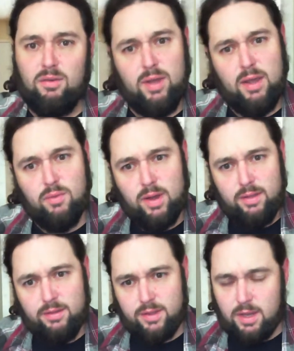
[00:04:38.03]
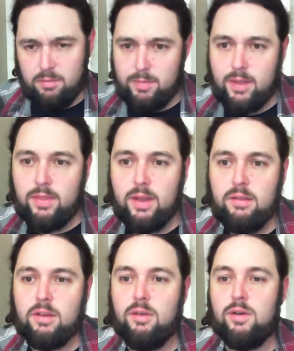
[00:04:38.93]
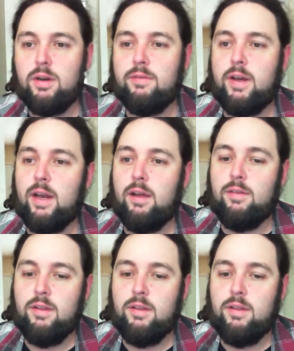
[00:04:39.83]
Okay, well, there's a couple big things going on right now.